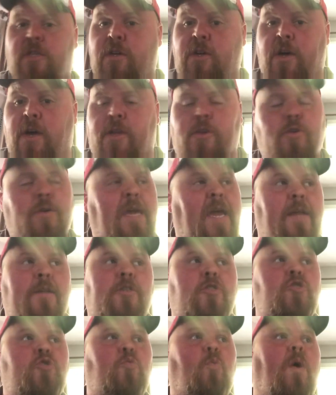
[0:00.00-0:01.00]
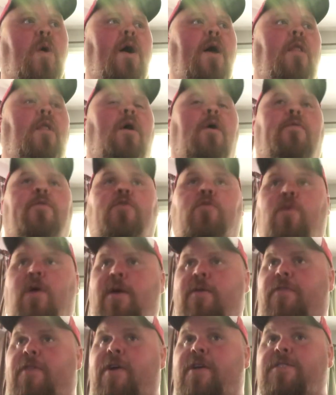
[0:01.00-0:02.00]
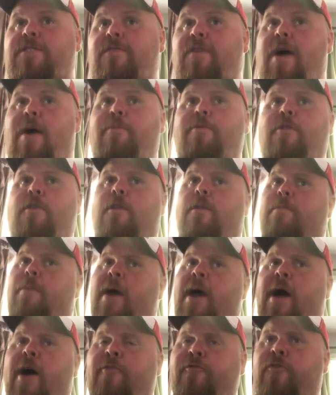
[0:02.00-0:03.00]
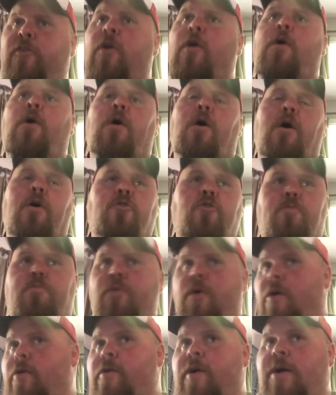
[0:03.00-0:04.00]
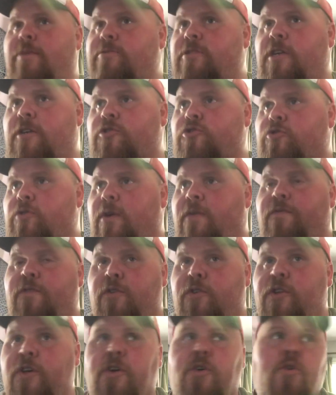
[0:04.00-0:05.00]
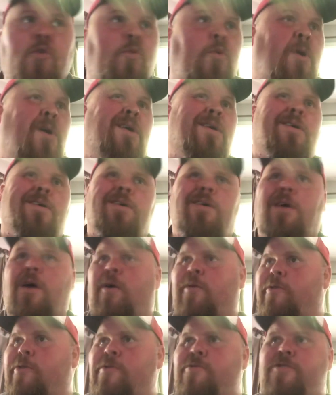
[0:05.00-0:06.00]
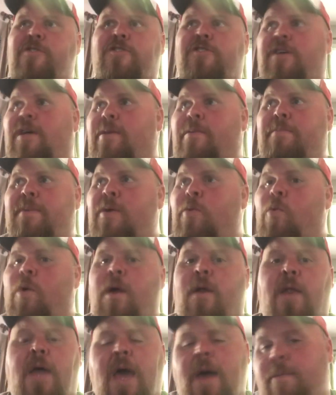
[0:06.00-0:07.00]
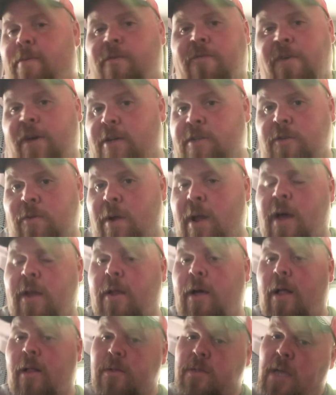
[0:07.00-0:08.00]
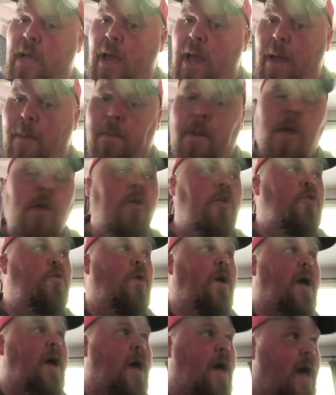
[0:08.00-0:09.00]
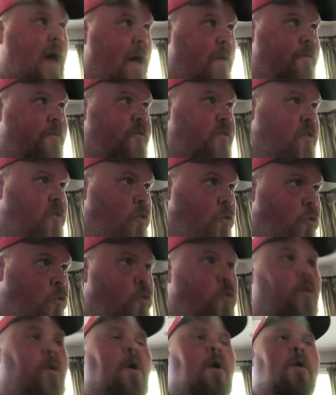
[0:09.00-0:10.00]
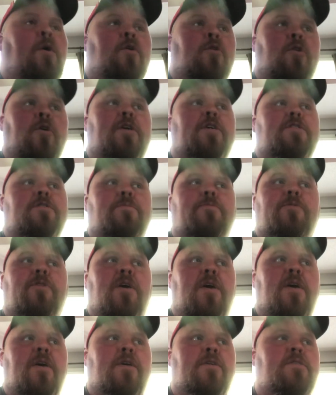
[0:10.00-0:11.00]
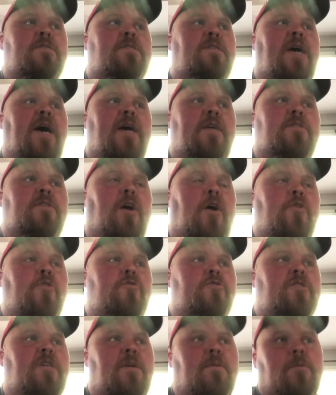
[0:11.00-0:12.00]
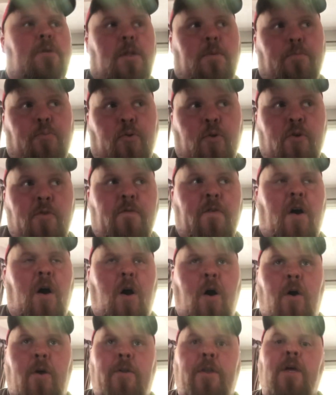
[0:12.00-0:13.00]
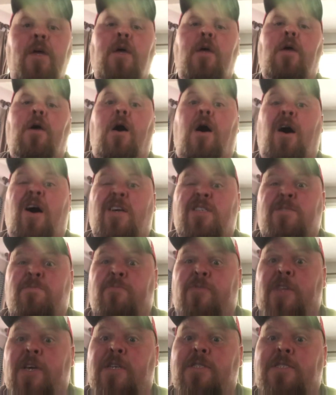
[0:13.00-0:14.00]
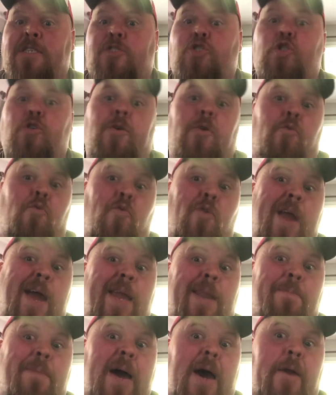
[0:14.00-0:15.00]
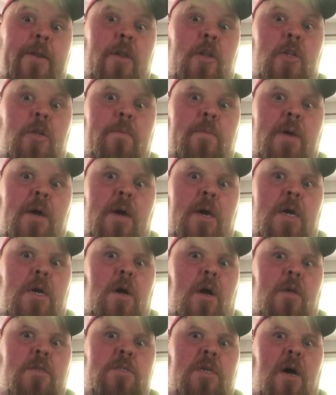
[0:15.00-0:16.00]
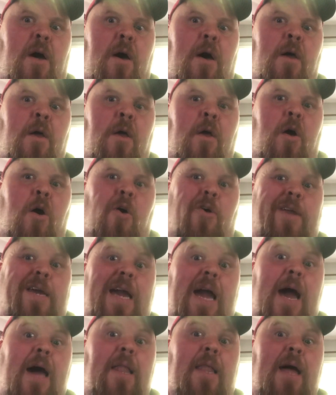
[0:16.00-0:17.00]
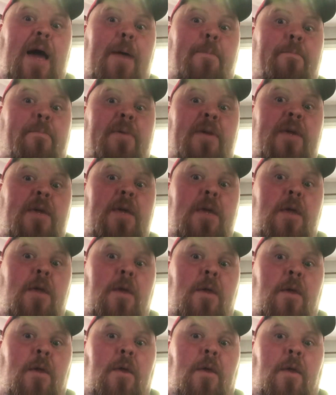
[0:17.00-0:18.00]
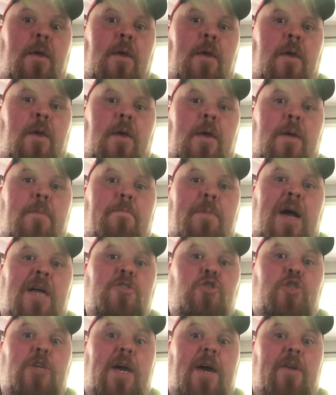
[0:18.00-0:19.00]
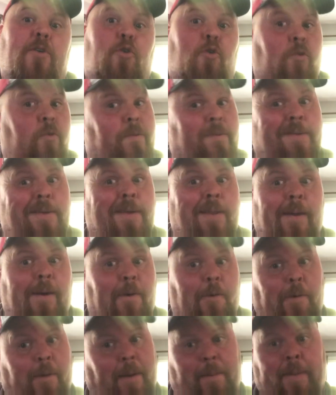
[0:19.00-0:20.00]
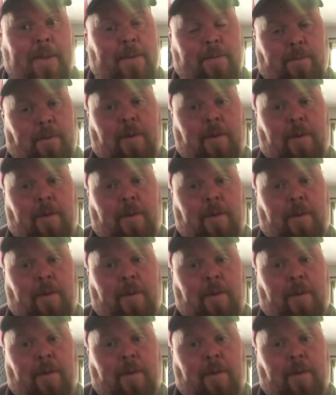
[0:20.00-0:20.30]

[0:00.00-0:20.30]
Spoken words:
good. You can't just dwell on the great things that happened in the past in your program's history. If you do, you know, you're just going to be wearing a happy face around all the time. You have to look at some things that your team could improve on, some things that you can rant about a little bit, because on a guy like me and my channel, you know, I mean,